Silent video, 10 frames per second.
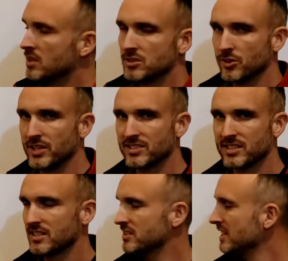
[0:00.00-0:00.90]
So
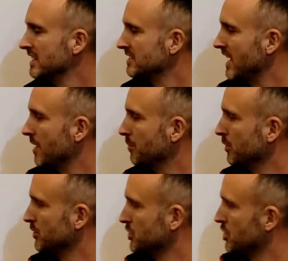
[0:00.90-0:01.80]
this is an
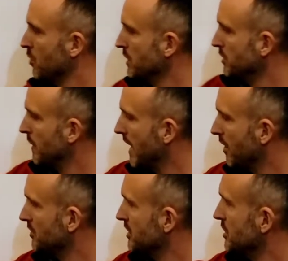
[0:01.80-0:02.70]
example showing you
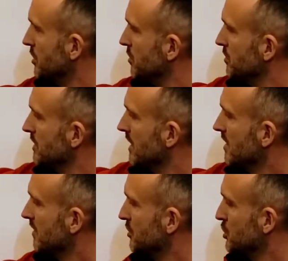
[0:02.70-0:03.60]
how to use
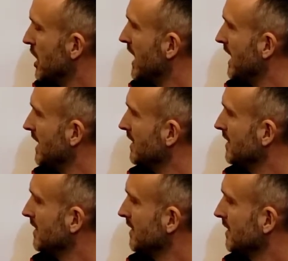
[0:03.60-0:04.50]
the
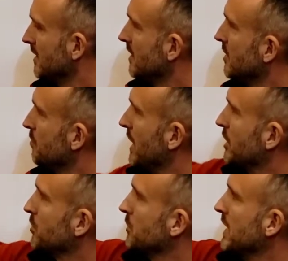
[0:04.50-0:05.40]
chain by
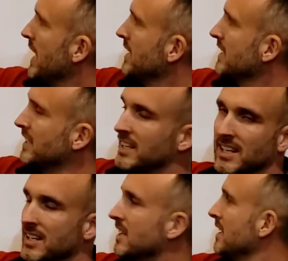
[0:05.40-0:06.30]
creating
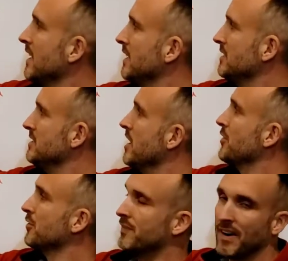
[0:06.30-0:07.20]
an,
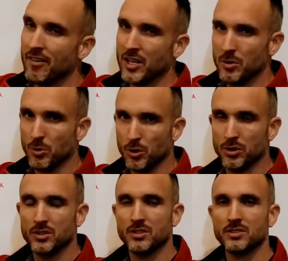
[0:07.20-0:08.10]
another
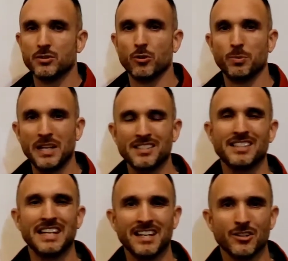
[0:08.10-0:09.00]
variable to replace
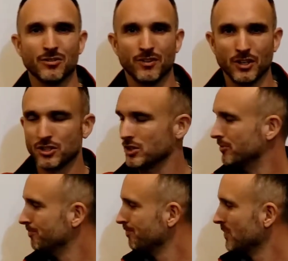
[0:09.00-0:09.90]
the inner function.